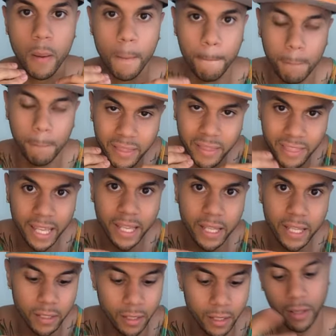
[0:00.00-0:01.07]
But
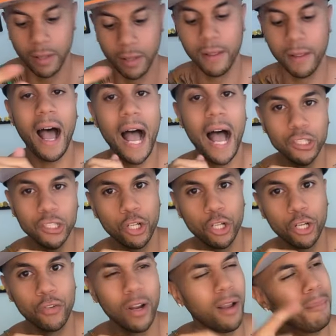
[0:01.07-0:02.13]
then I turn
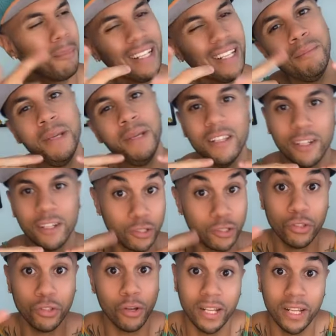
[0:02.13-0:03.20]
around, I'm like, let me look, because you
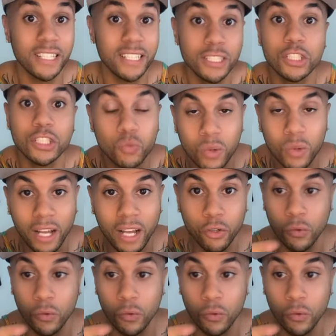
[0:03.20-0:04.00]
know, this is just what I do.